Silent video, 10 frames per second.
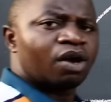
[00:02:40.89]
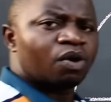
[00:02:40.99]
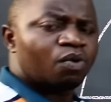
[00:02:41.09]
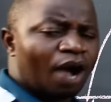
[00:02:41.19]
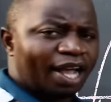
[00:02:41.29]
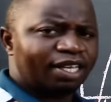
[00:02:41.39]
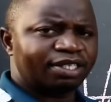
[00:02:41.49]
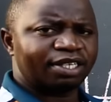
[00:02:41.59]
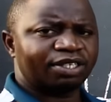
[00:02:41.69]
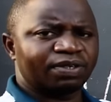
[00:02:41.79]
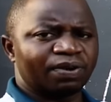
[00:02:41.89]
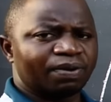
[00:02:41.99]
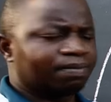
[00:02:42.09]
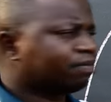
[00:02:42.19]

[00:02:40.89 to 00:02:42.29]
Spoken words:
Why is it so?